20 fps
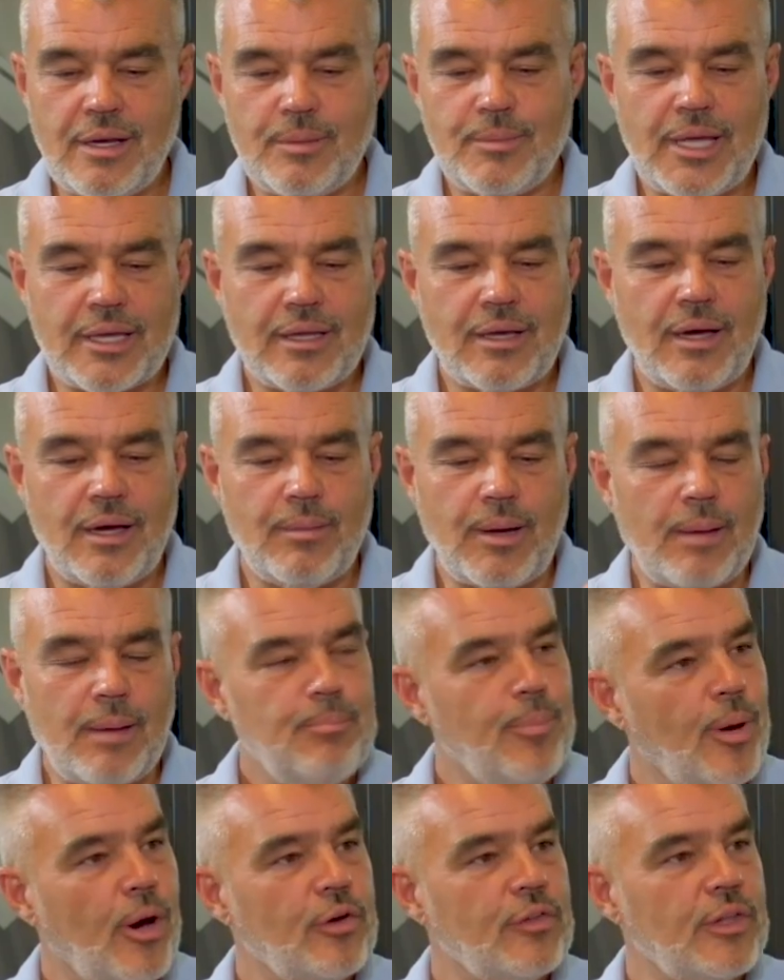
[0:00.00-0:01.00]
I'm
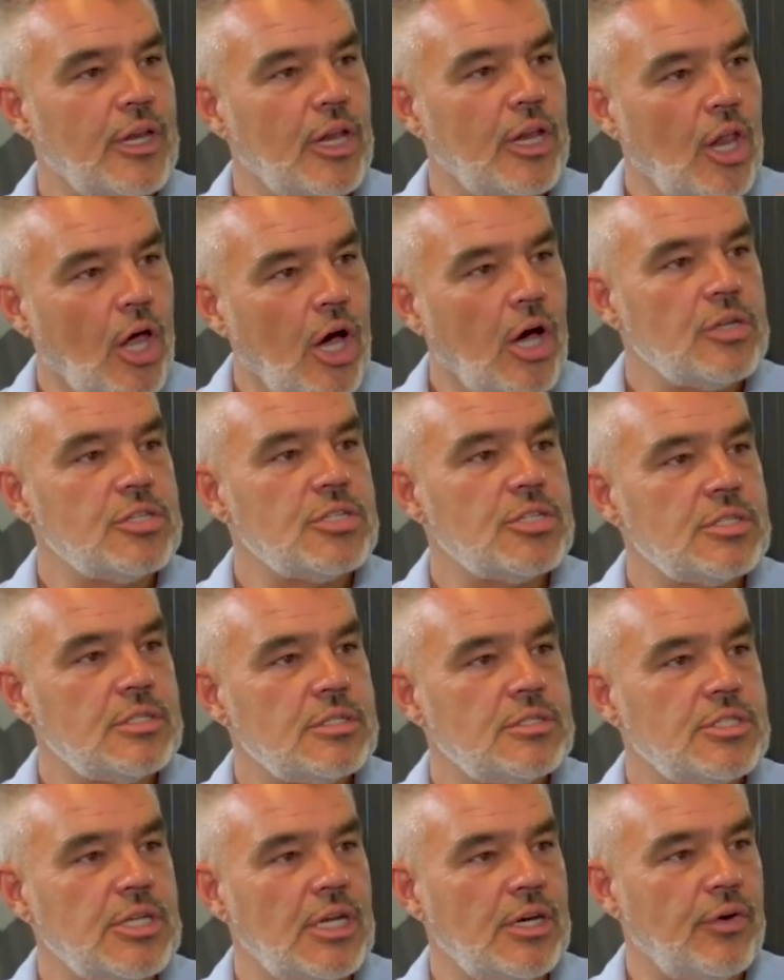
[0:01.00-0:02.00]
part of the last
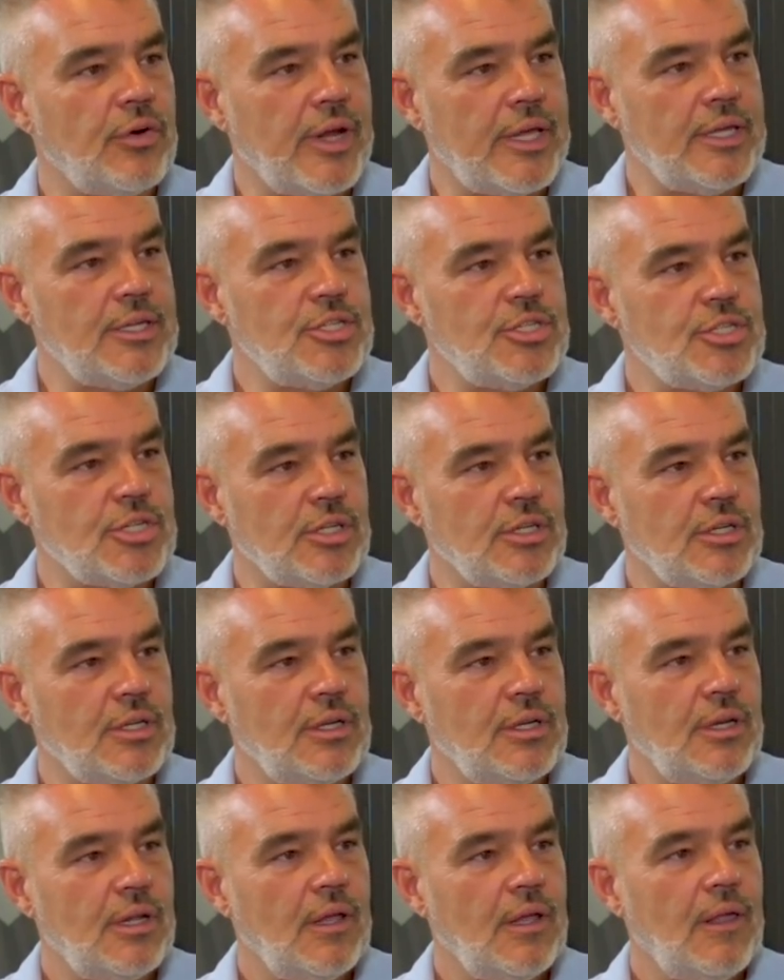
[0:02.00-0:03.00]

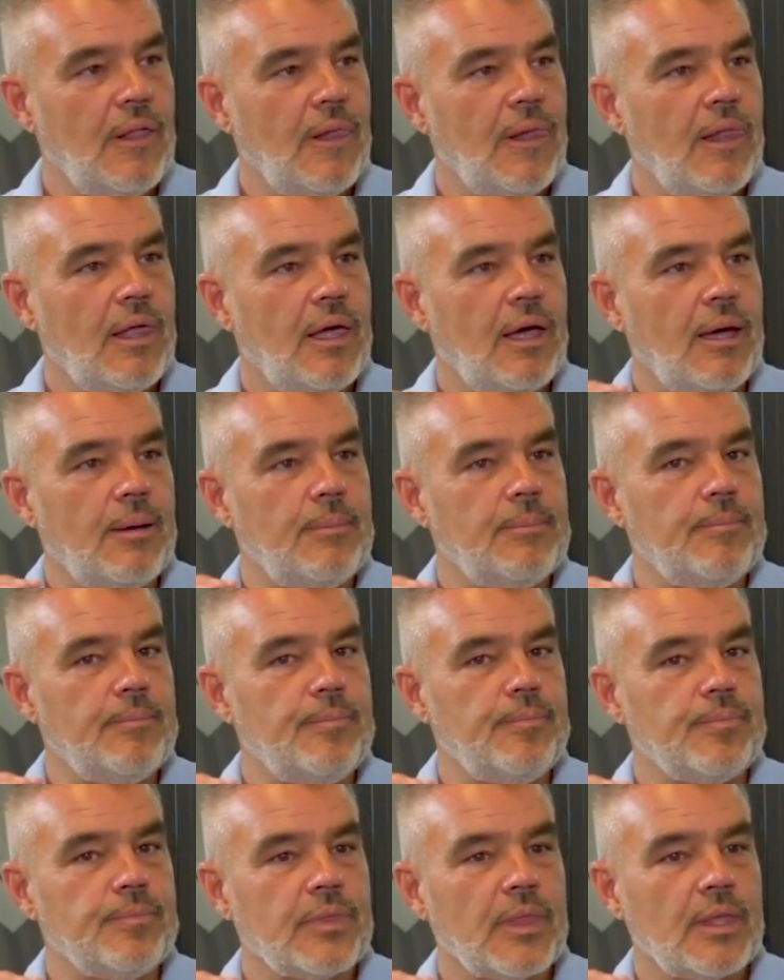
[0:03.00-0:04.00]
generation
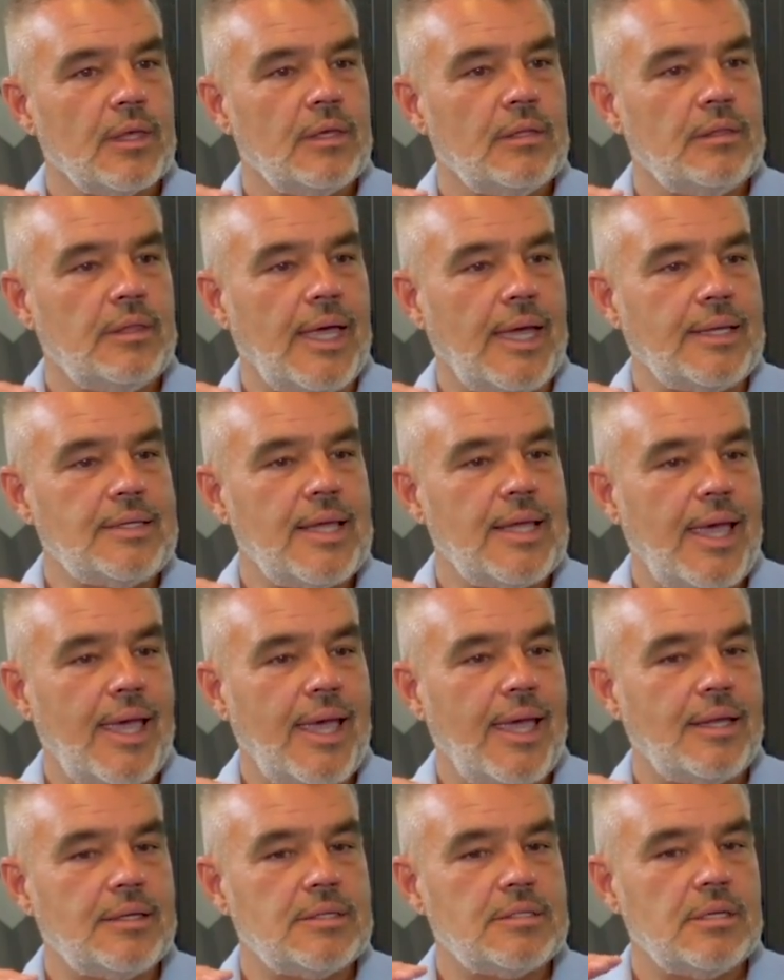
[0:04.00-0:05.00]
that
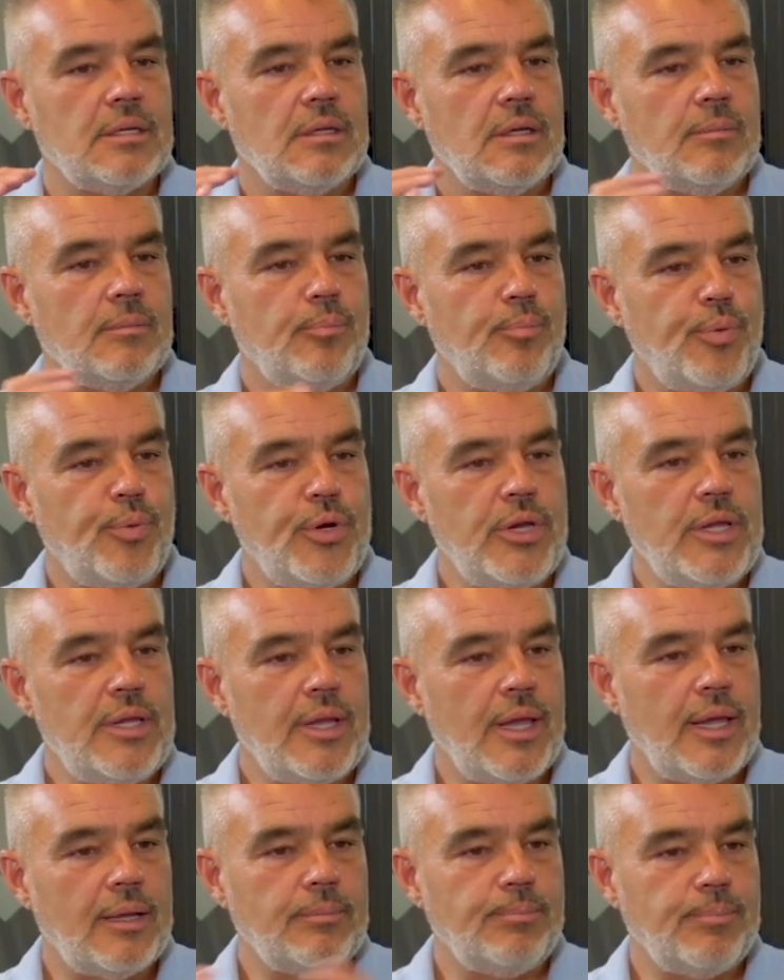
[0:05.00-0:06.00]
had pre
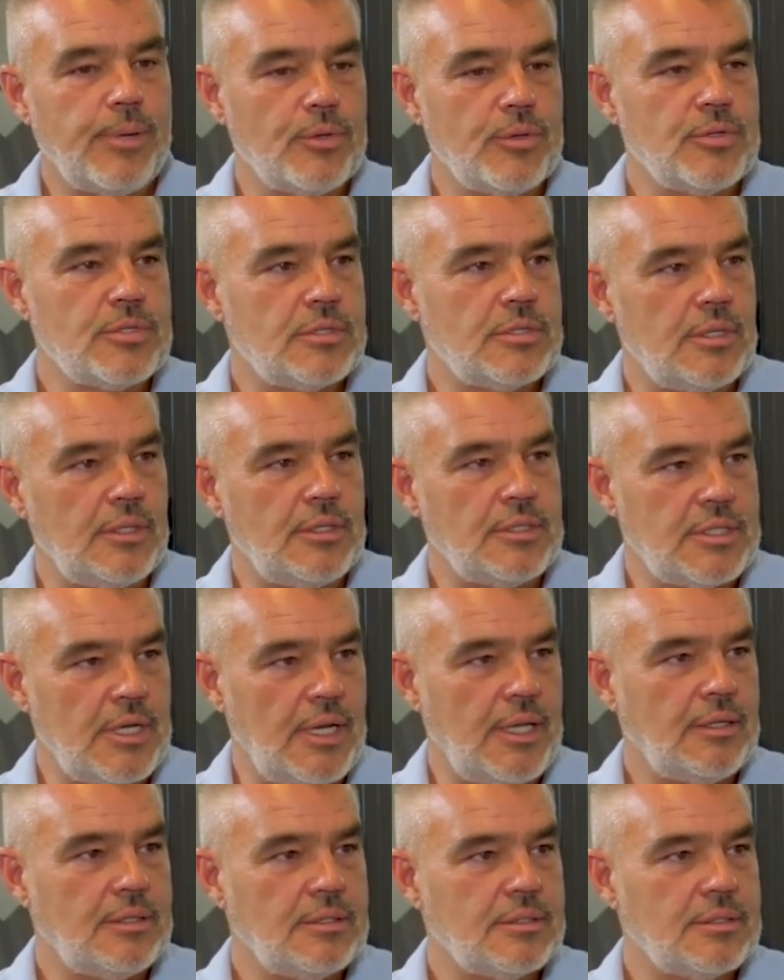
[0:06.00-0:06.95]
and post internet.